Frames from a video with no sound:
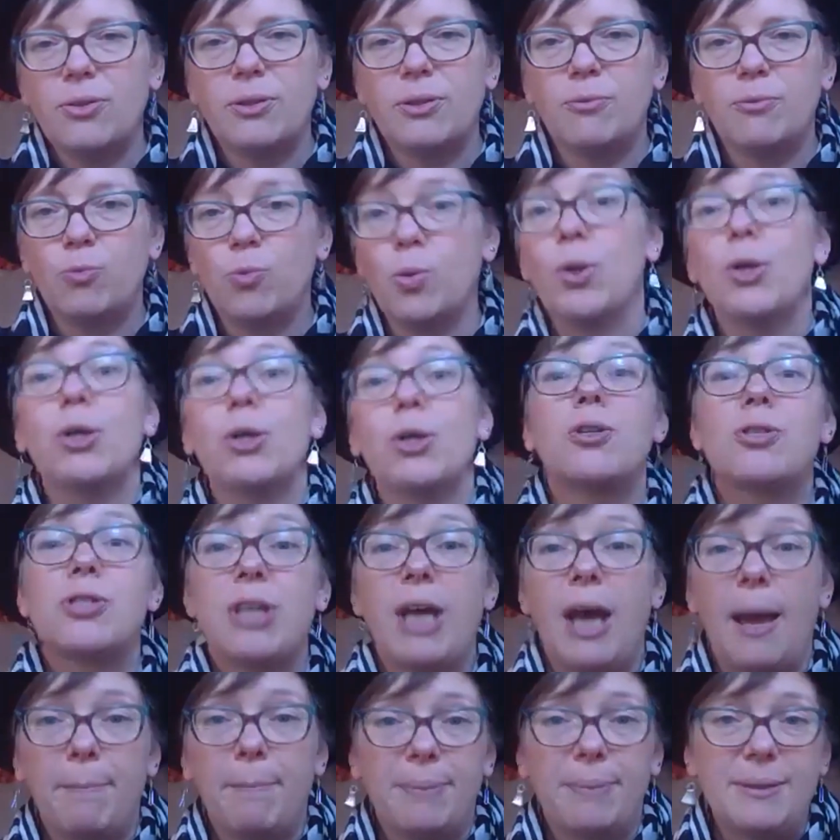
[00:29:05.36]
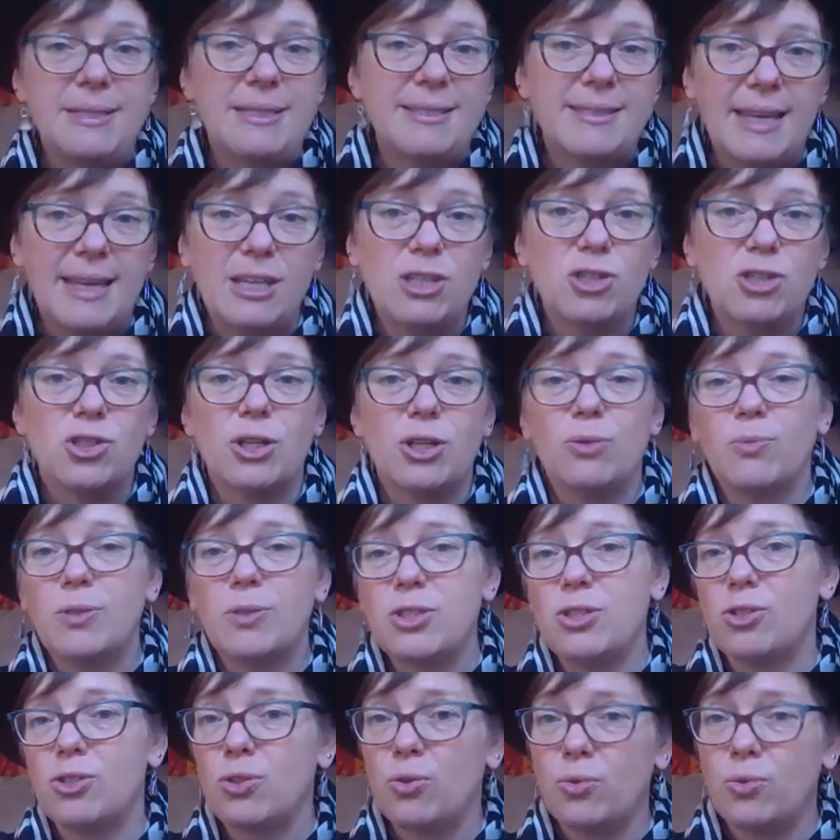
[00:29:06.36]
workers' compensation,
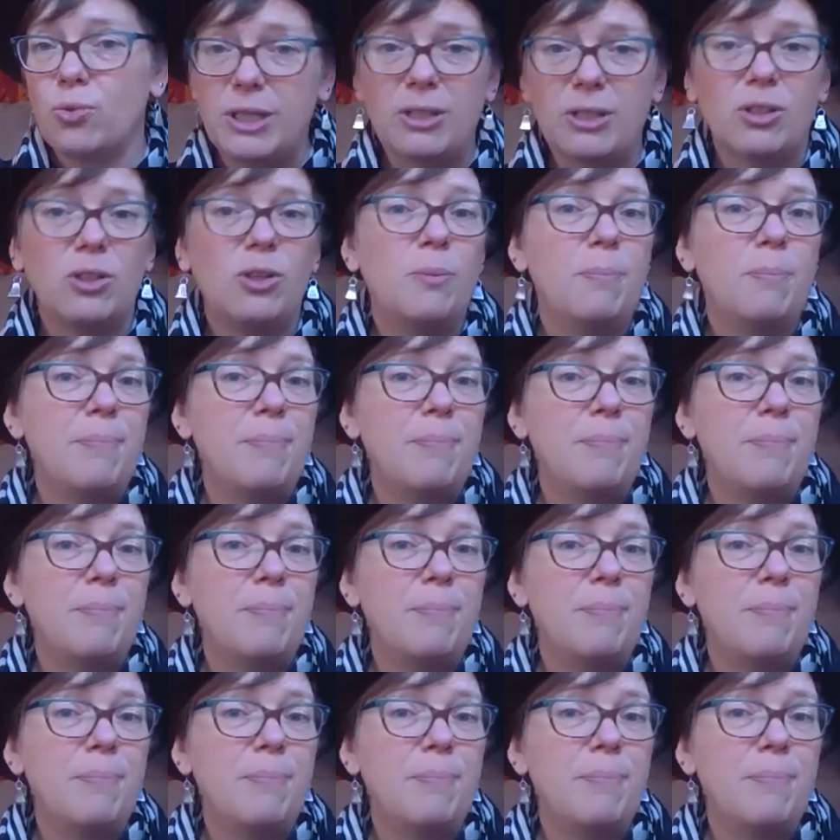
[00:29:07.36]
which is critical.